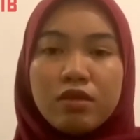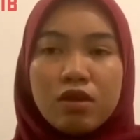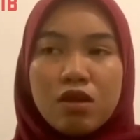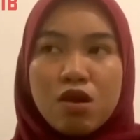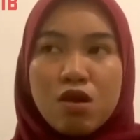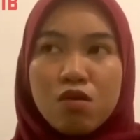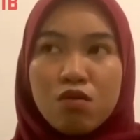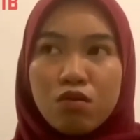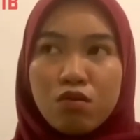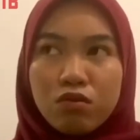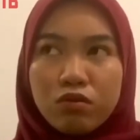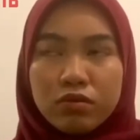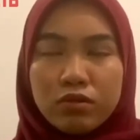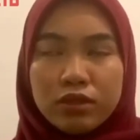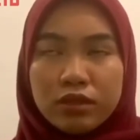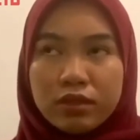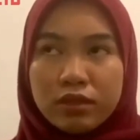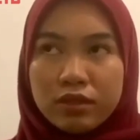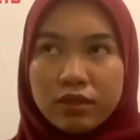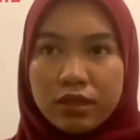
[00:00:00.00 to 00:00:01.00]
whose
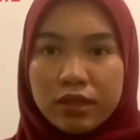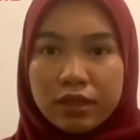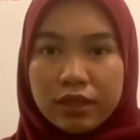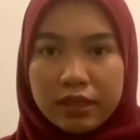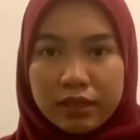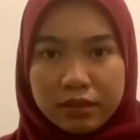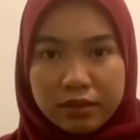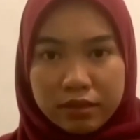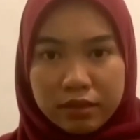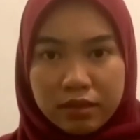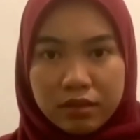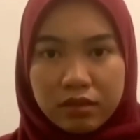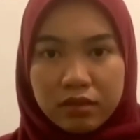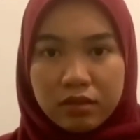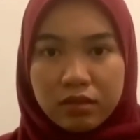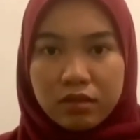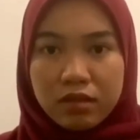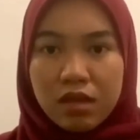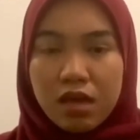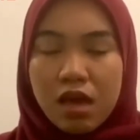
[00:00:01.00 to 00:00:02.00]
citizens
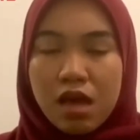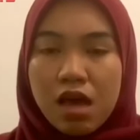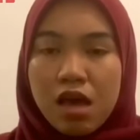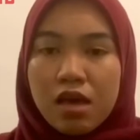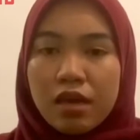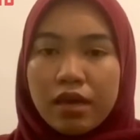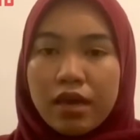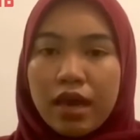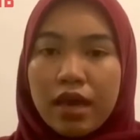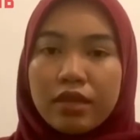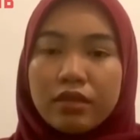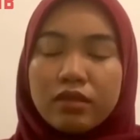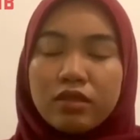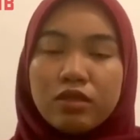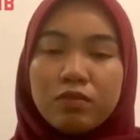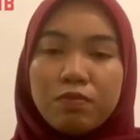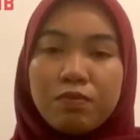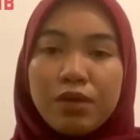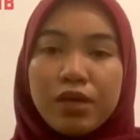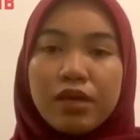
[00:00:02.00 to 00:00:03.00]
can speak
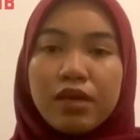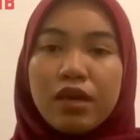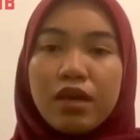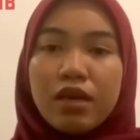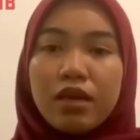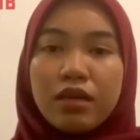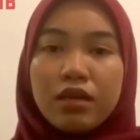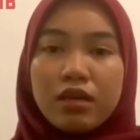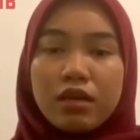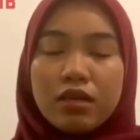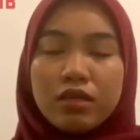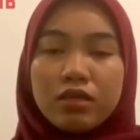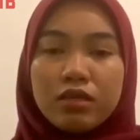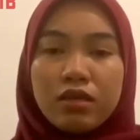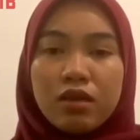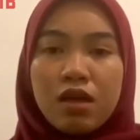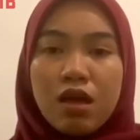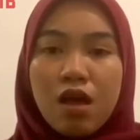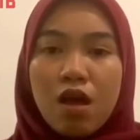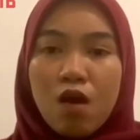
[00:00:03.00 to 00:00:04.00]
English
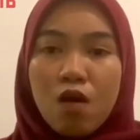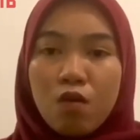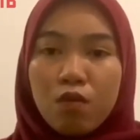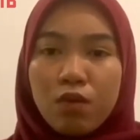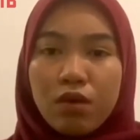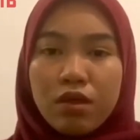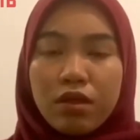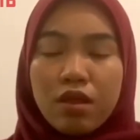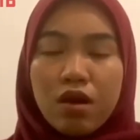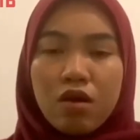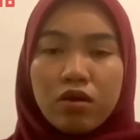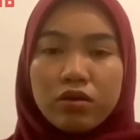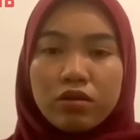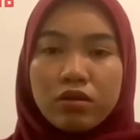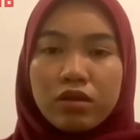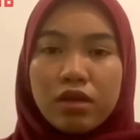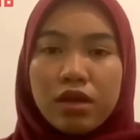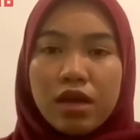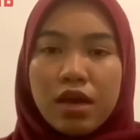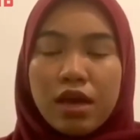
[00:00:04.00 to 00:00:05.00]
without
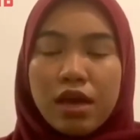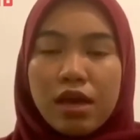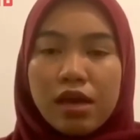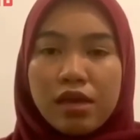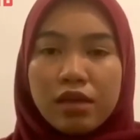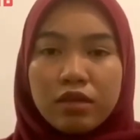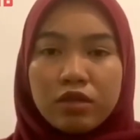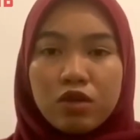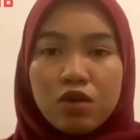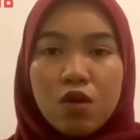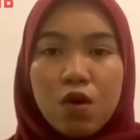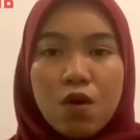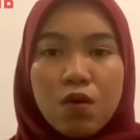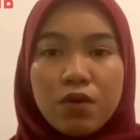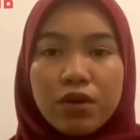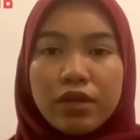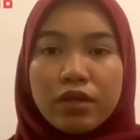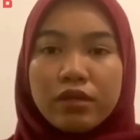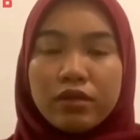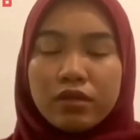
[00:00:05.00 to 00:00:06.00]
ignoring
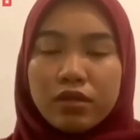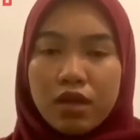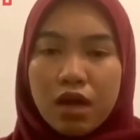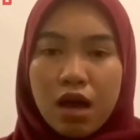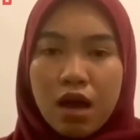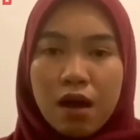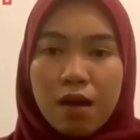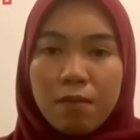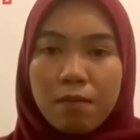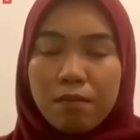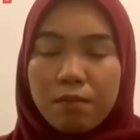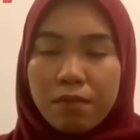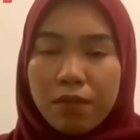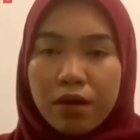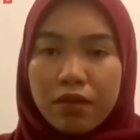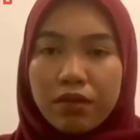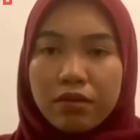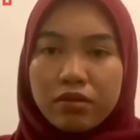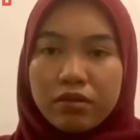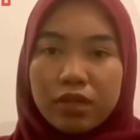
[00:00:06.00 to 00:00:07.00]
their mother
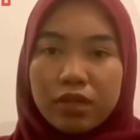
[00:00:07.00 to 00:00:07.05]
tongue.